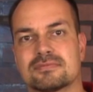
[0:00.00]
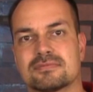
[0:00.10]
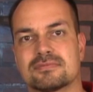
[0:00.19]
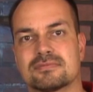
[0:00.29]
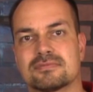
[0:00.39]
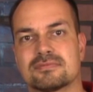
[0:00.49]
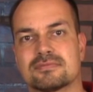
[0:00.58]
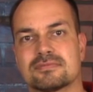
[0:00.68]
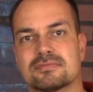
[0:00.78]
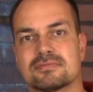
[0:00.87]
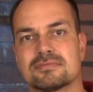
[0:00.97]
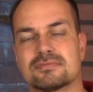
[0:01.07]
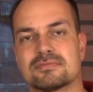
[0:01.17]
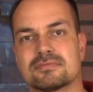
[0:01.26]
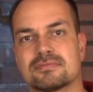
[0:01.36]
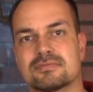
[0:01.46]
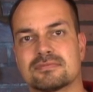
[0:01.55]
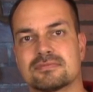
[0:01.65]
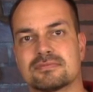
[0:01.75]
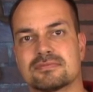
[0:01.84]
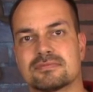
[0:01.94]

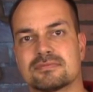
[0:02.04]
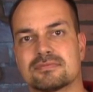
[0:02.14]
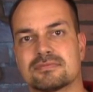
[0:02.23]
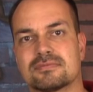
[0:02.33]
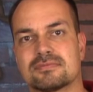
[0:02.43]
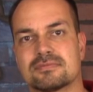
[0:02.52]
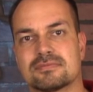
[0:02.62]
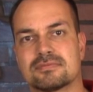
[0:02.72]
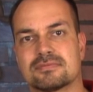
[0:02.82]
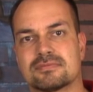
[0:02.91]
(not speaking)